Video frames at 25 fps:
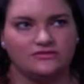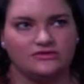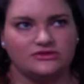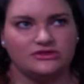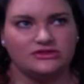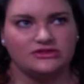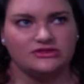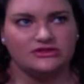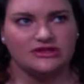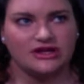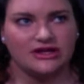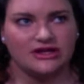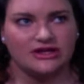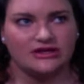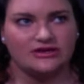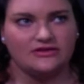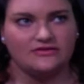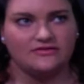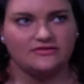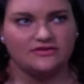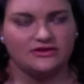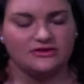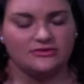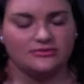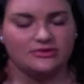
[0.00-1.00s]

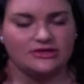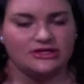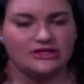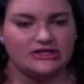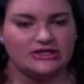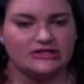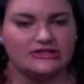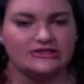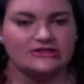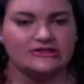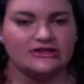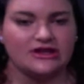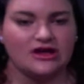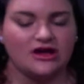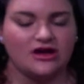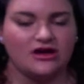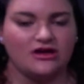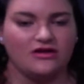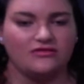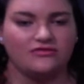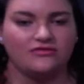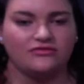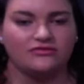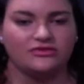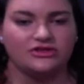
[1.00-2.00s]
executive VPs
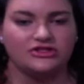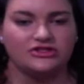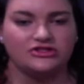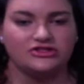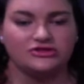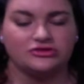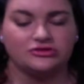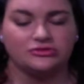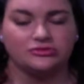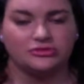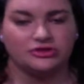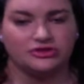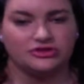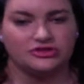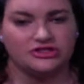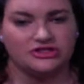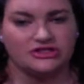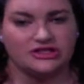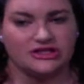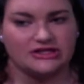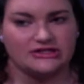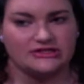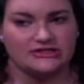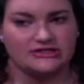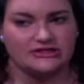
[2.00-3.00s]
of regional
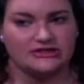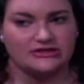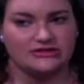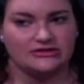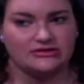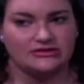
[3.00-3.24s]
merchandising.